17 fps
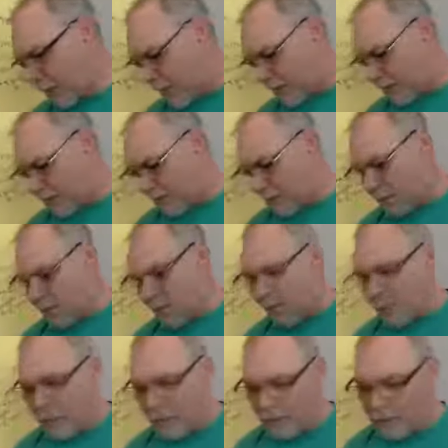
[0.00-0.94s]
last thing
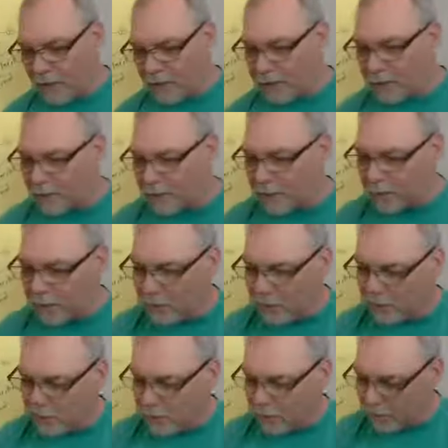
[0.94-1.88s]
before I left?
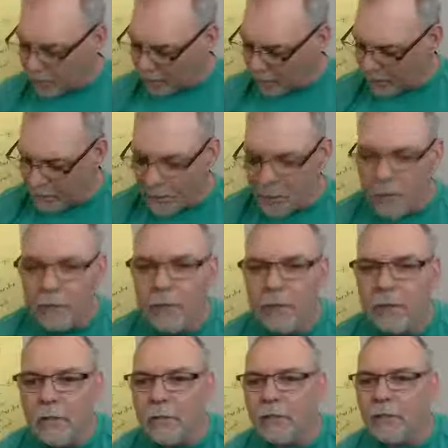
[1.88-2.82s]
Okay,
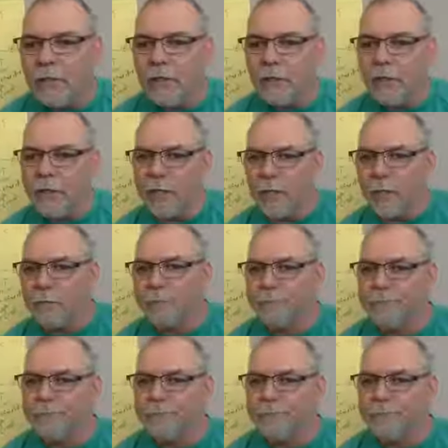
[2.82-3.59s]
there we go.